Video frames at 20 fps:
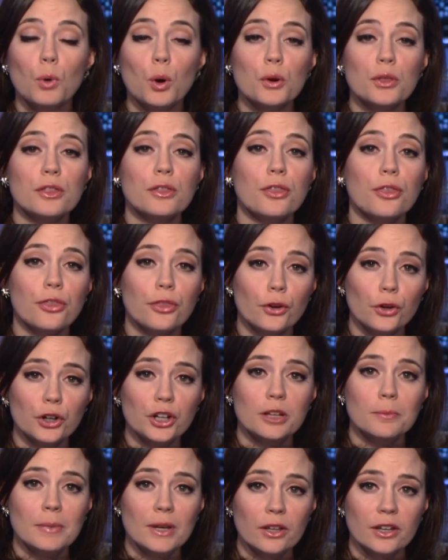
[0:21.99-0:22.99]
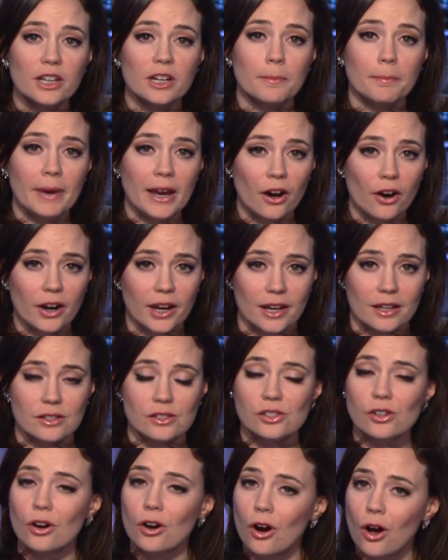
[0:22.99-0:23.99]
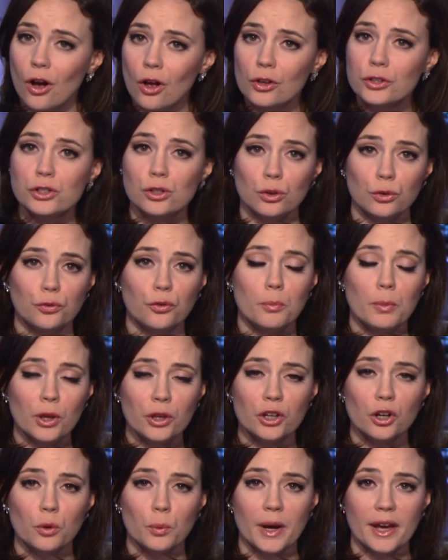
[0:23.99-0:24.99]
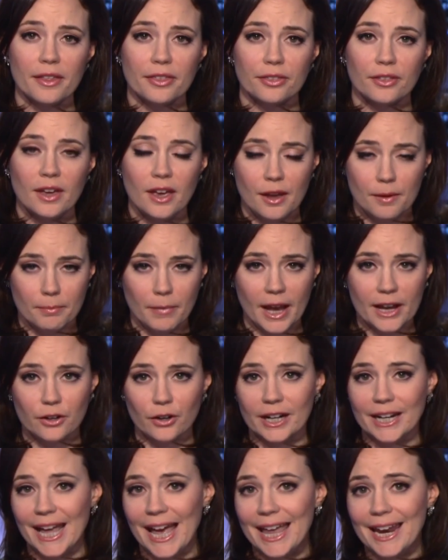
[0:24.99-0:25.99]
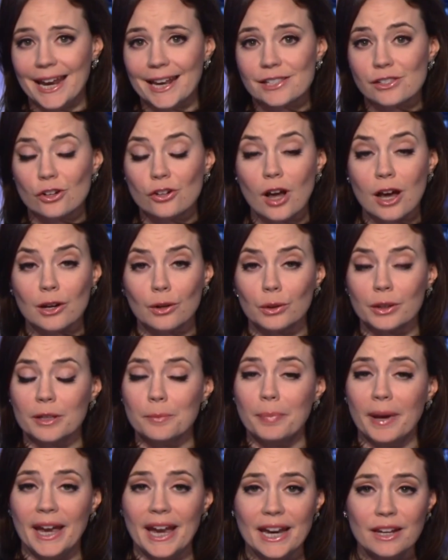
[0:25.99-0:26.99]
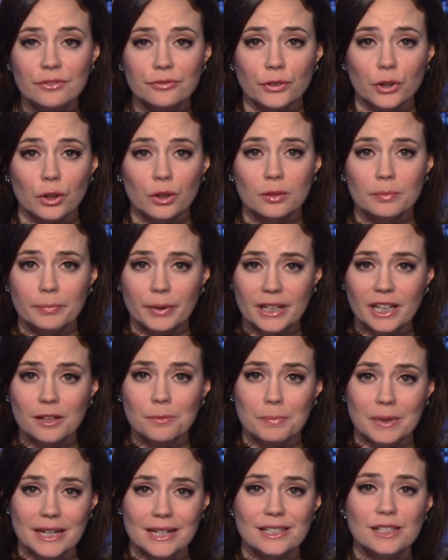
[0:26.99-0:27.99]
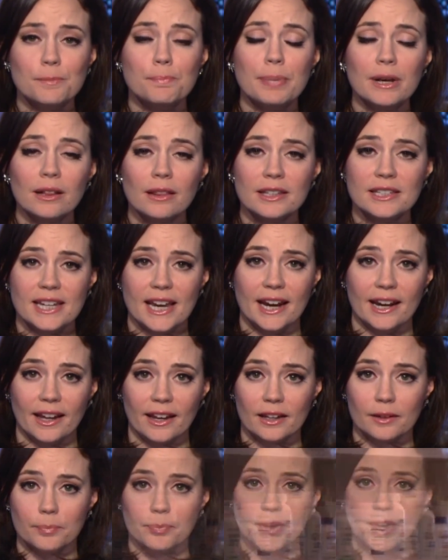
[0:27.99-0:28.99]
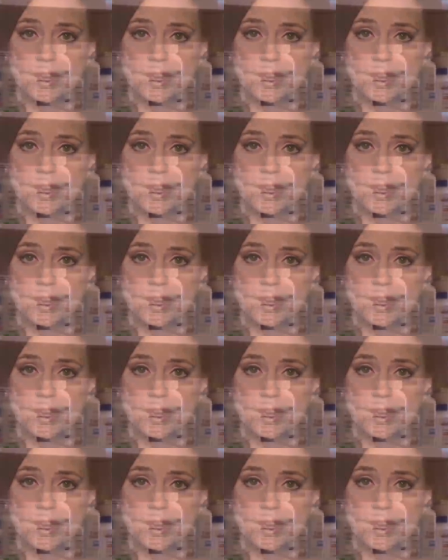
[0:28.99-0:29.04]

more than 30 million Americans are all too familiar with. Migraine headaches are not only painful, but can be debilitating.